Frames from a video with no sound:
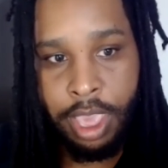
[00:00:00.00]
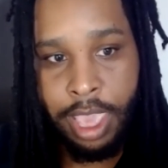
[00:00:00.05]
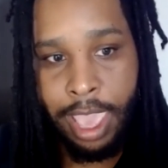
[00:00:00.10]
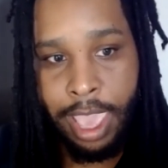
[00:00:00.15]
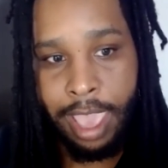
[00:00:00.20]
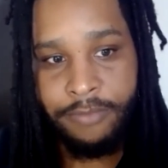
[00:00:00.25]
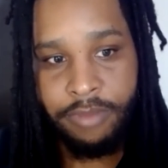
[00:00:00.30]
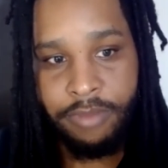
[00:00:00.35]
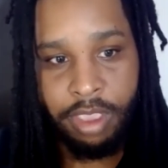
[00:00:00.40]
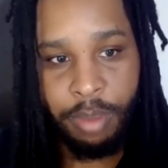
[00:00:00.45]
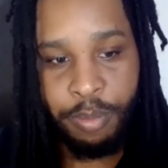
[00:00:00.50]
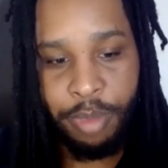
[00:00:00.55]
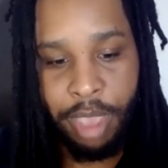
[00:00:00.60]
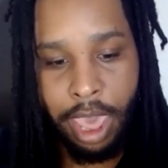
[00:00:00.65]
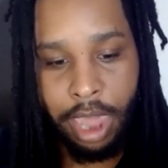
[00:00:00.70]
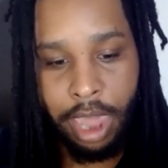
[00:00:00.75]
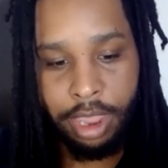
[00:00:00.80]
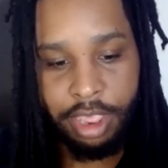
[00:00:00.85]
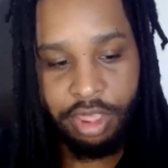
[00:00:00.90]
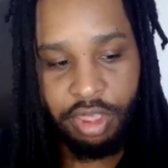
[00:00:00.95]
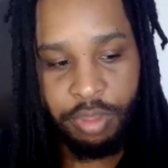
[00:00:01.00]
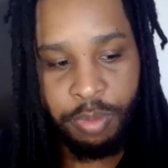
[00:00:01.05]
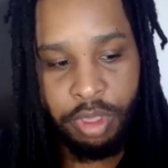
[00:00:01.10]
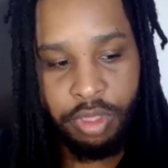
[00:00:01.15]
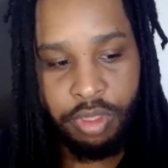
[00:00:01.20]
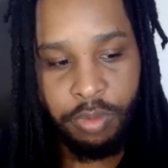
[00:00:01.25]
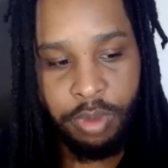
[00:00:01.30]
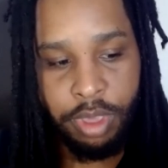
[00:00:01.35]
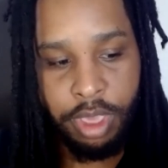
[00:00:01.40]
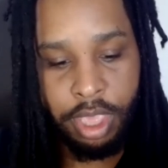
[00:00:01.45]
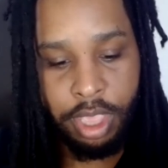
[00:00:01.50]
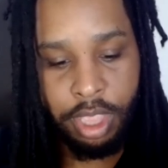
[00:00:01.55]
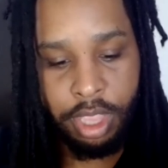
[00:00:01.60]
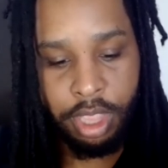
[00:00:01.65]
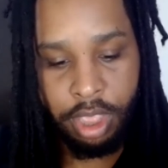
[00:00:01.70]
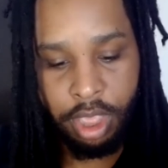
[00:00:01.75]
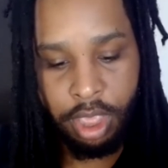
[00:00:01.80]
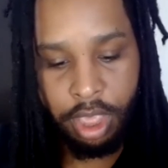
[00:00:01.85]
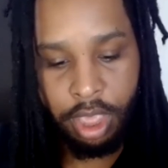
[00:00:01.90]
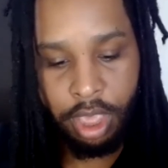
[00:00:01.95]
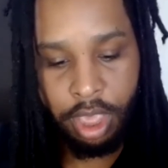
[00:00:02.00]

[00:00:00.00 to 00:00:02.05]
having a balance between